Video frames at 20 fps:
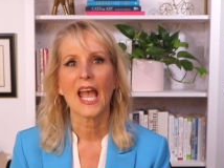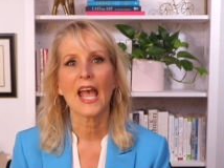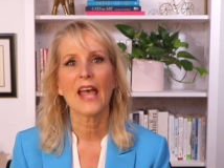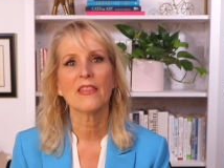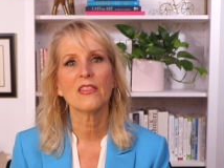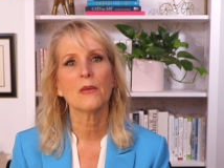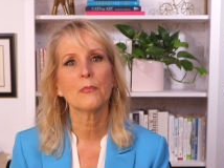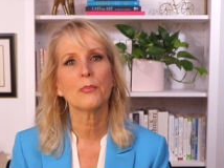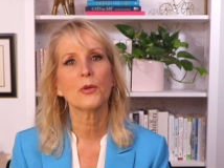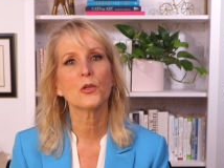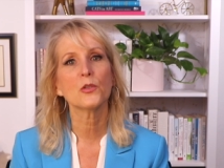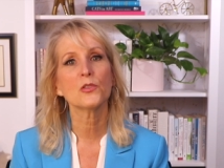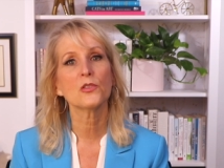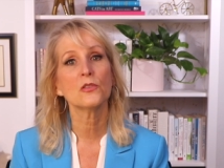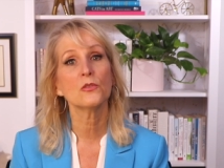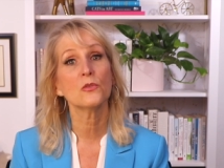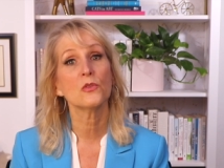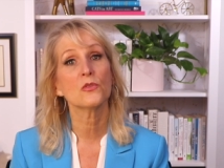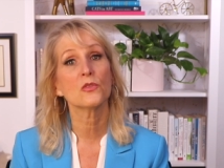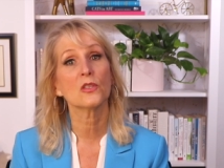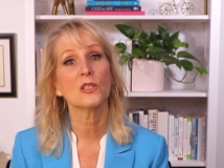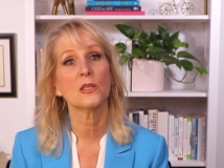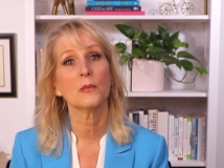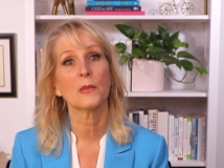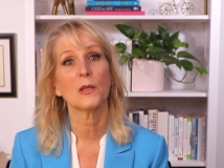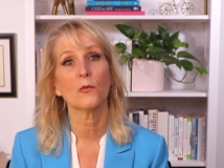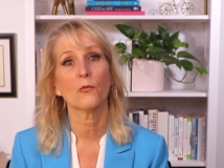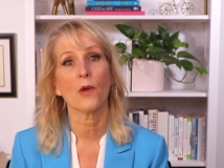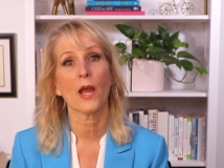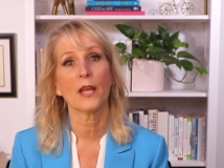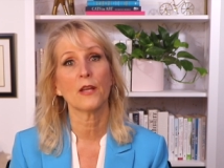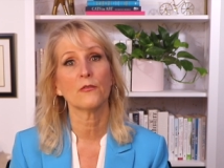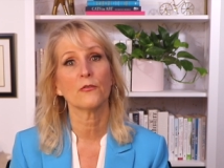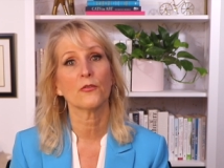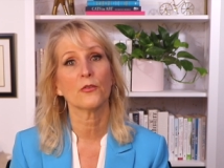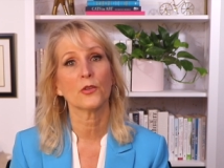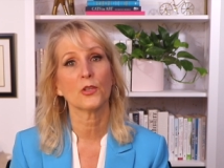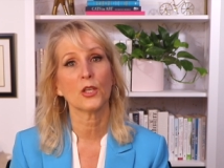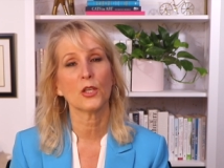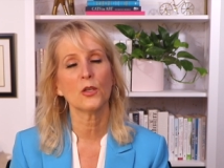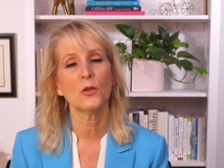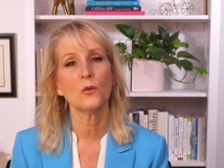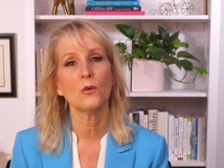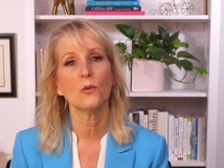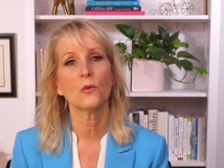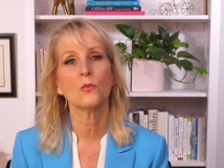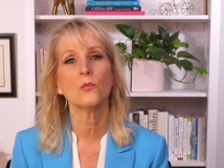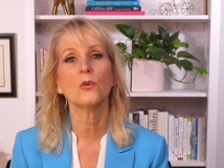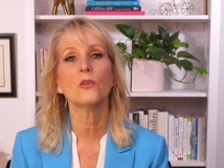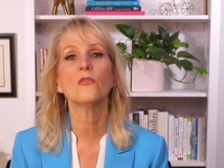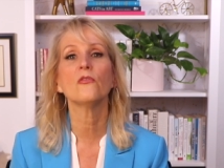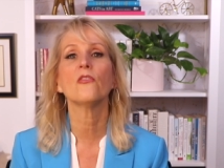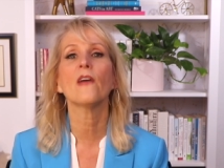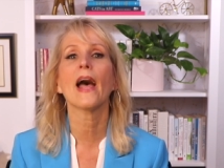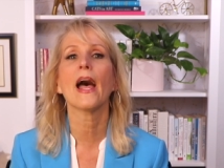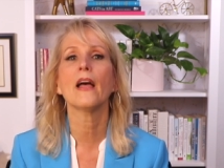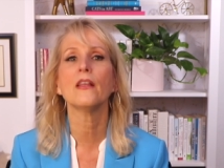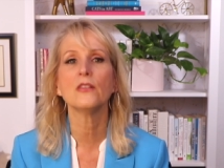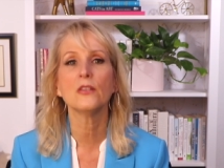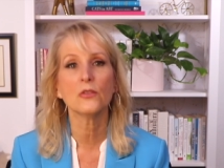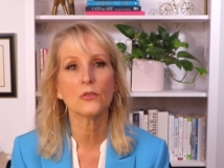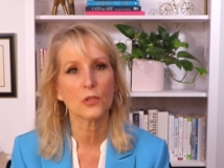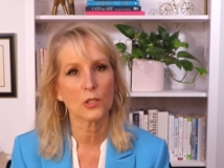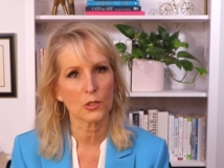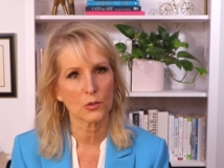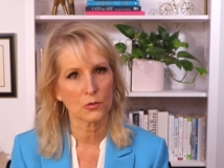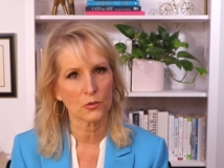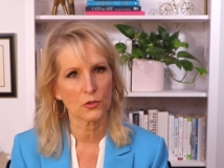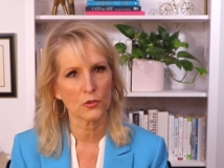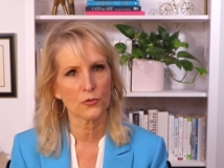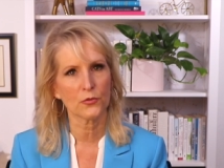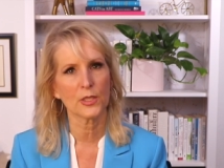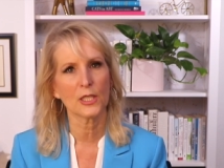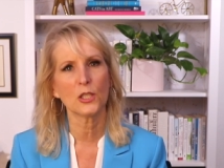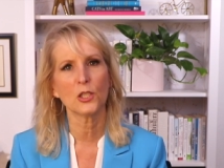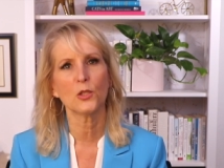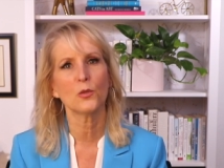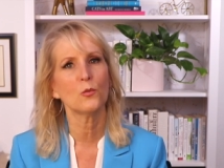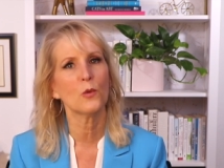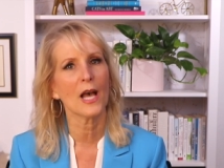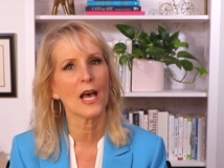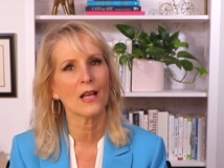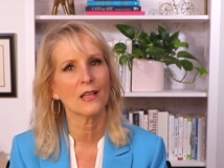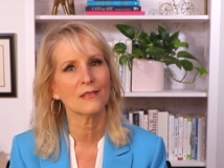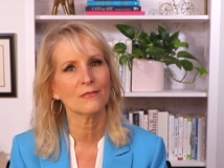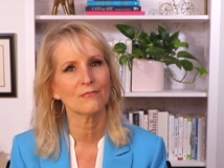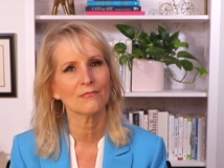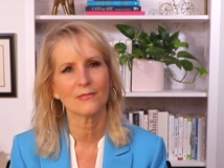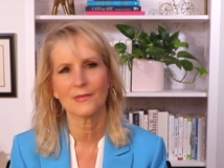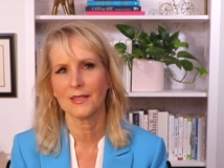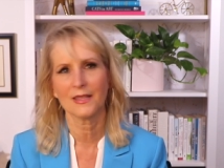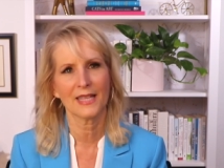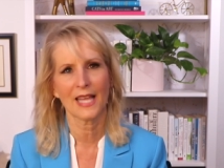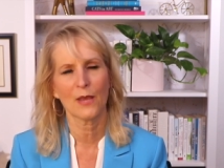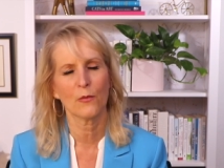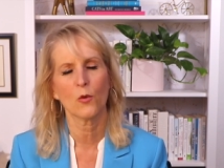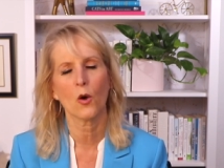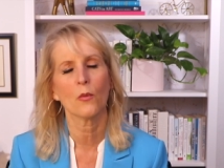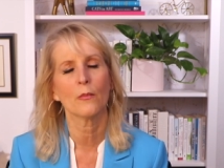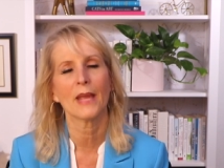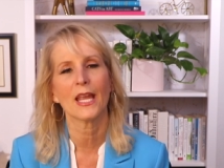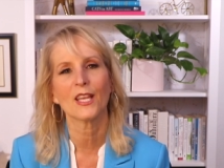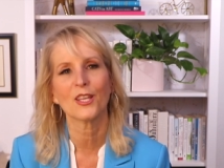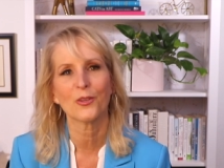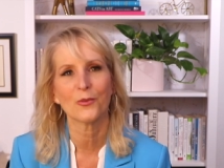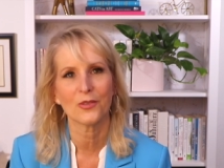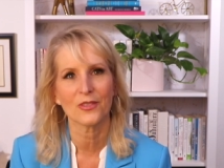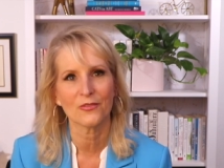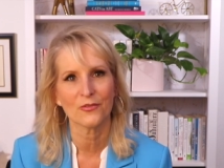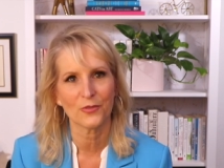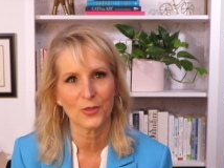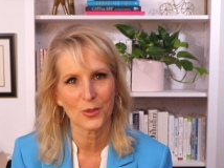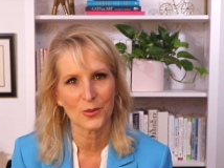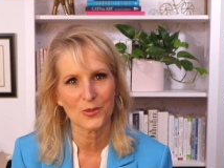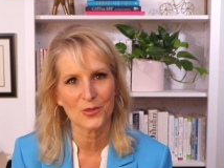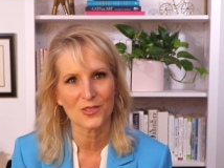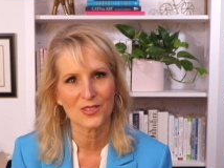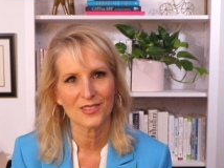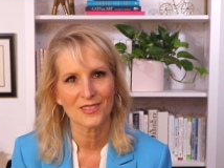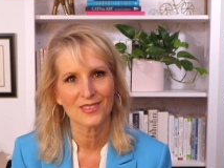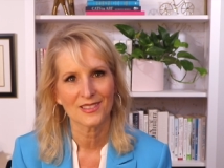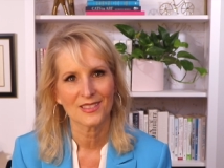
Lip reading: And the person who's going to be right for you will value you, treat you well, and they won't make you confused.